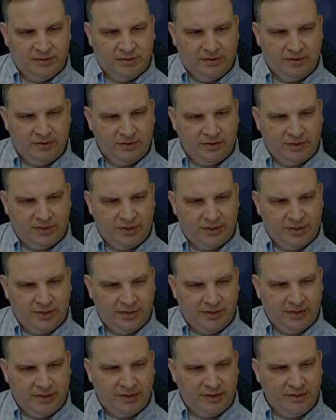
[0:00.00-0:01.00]

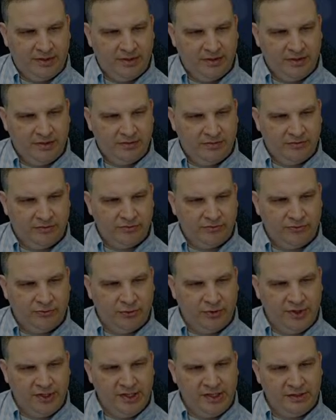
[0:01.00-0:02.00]
Okay.
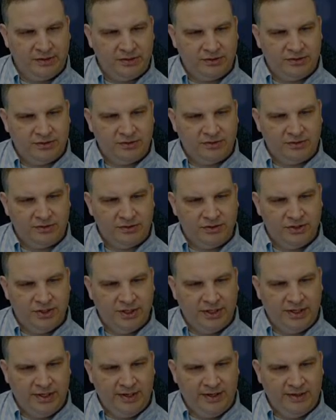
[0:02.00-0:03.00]
For each
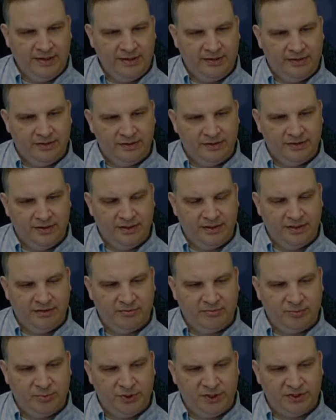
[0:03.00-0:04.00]
Jedi, they
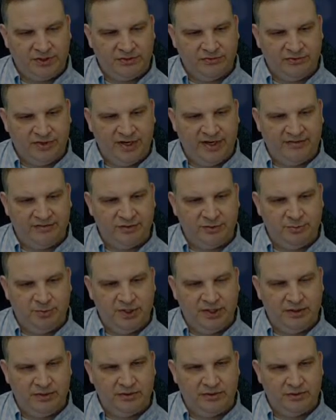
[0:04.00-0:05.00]
get plus 5
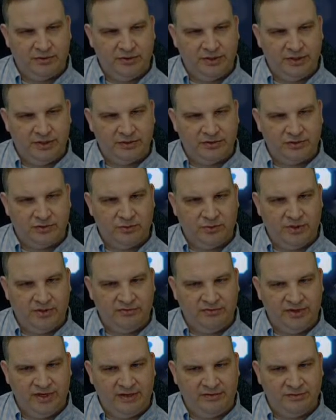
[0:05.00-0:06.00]
speed. So he gets
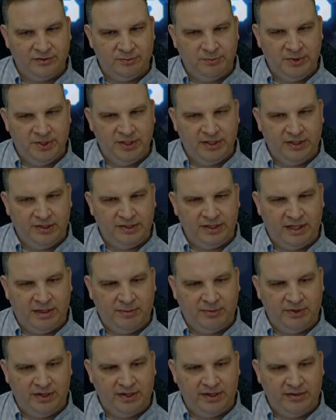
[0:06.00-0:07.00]
25 speed on
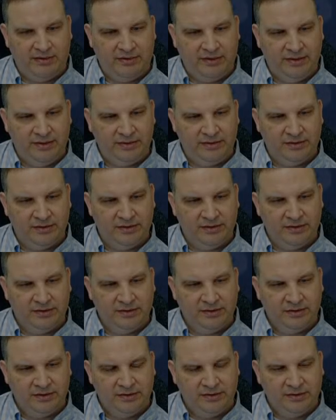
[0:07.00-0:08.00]
top of that, right?
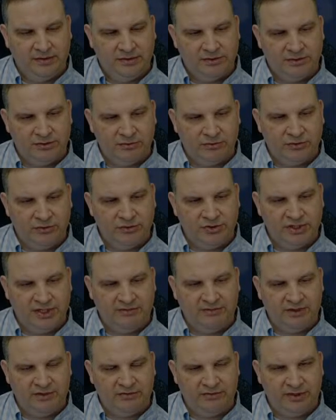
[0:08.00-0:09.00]
So
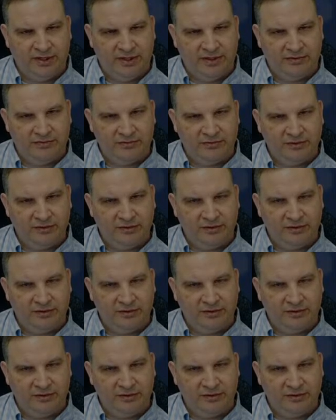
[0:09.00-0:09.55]
275.